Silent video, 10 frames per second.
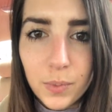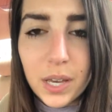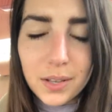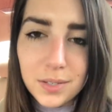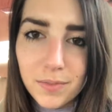
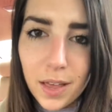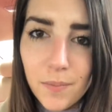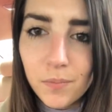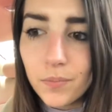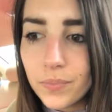because of
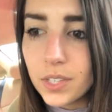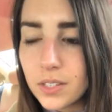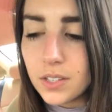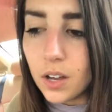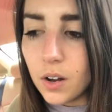them.
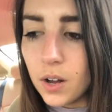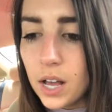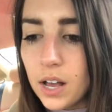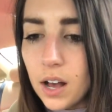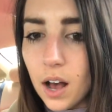So
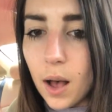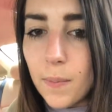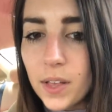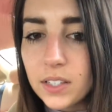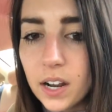
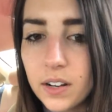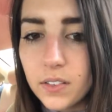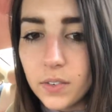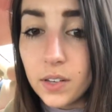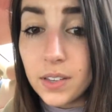that's kind
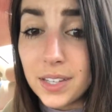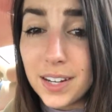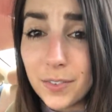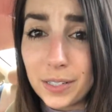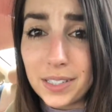of the
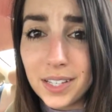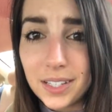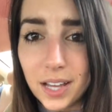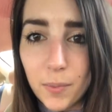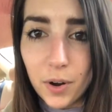difference
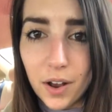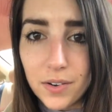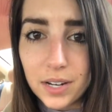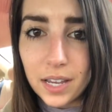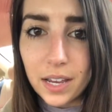this time
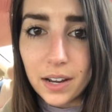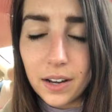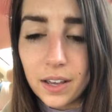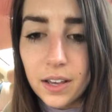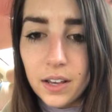around,
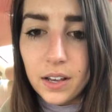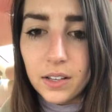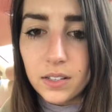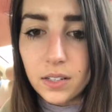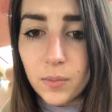and
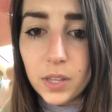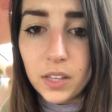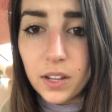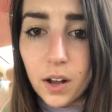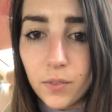
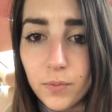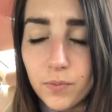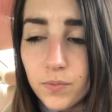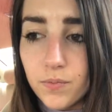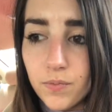something that I'll
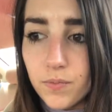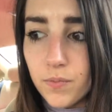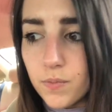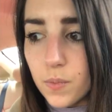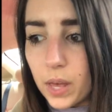
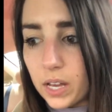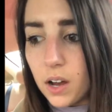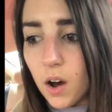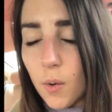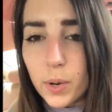
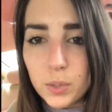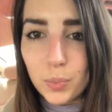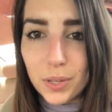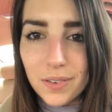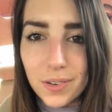like always
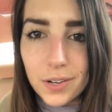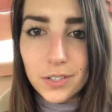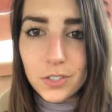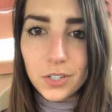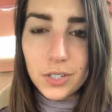believe in
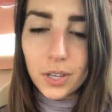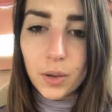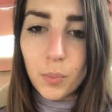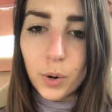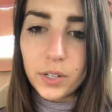is just
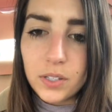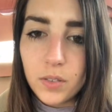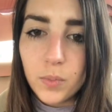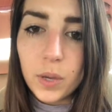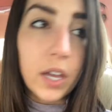the importance
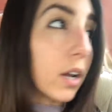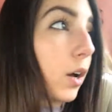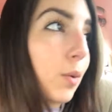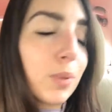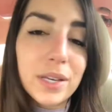of being in
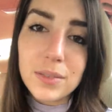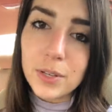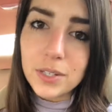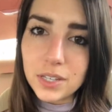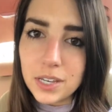a good place
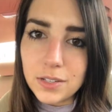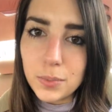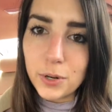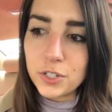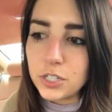mentally and
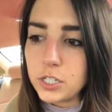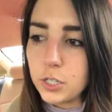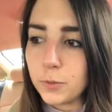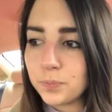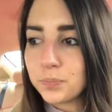spiritually
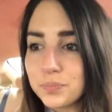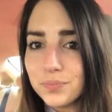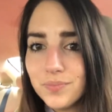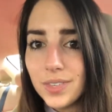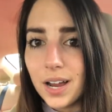too,
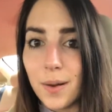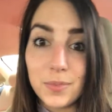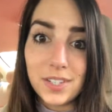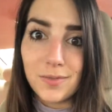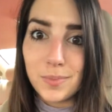
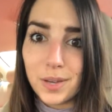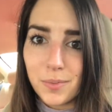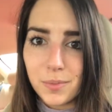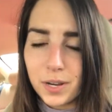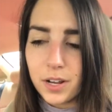to even be
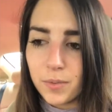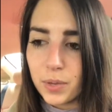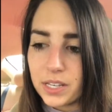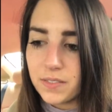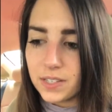able to be in a good
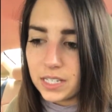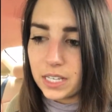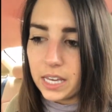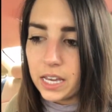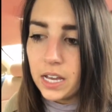place
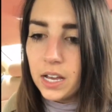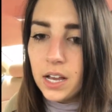physically.